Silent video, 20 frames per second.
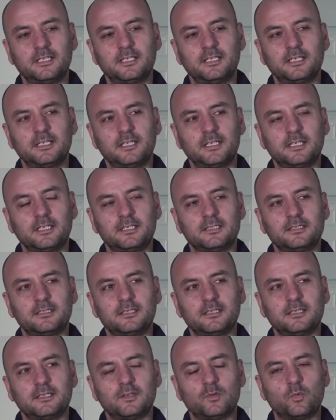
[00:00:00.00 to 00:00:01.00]
and
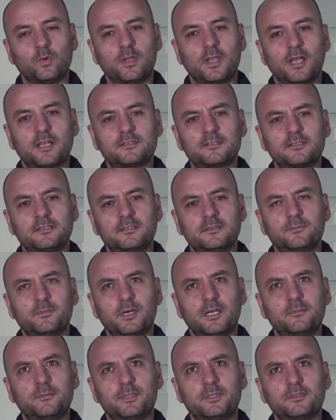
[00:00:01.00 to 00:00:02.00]
uh, what actually
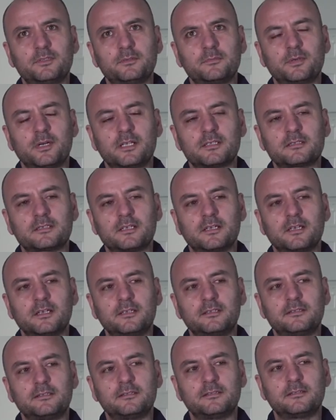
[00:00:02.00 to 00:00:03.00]
brought me to Nebraska
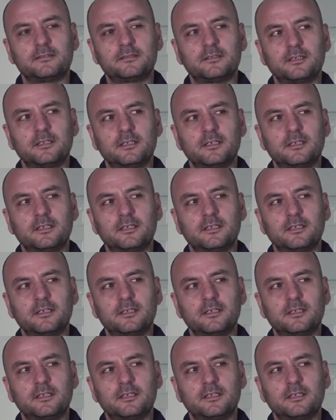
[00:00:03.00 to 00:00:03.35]
is